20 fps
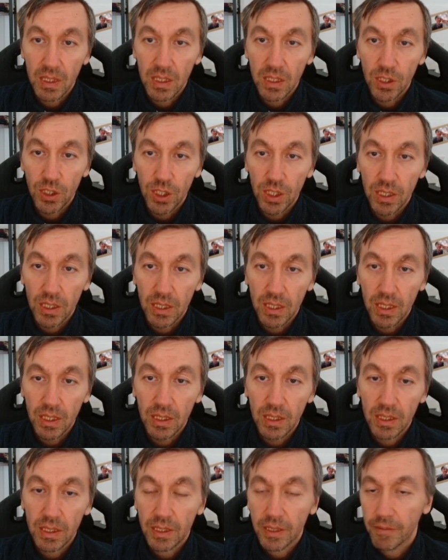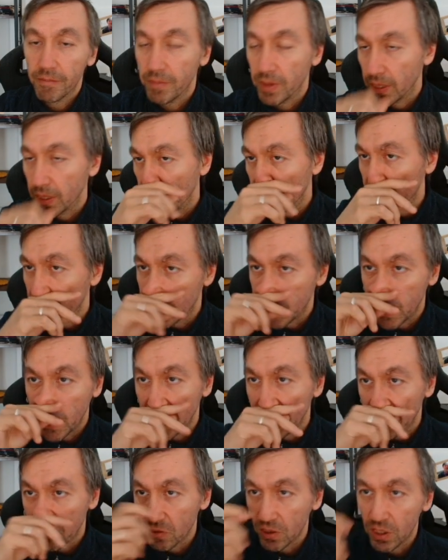g6, again
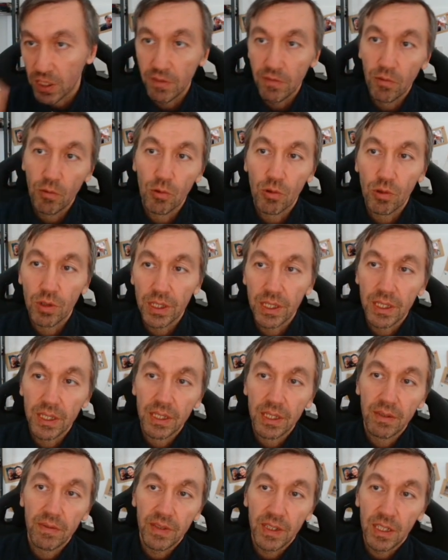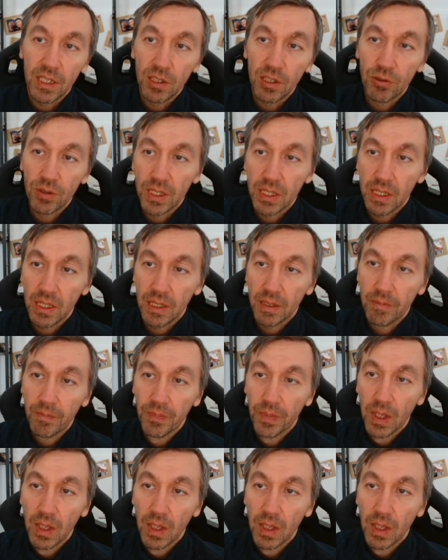taking on t4 is very interesting,